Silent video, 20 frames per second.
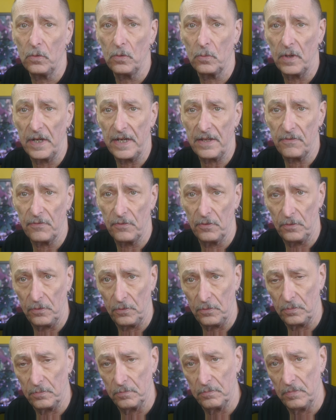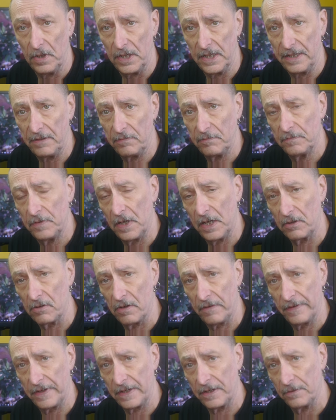the way through my
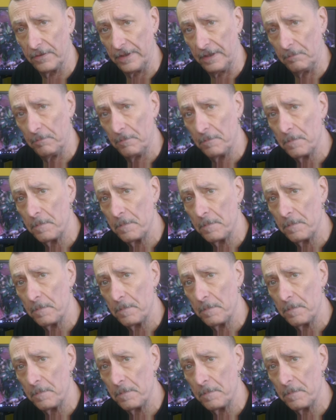photographic career.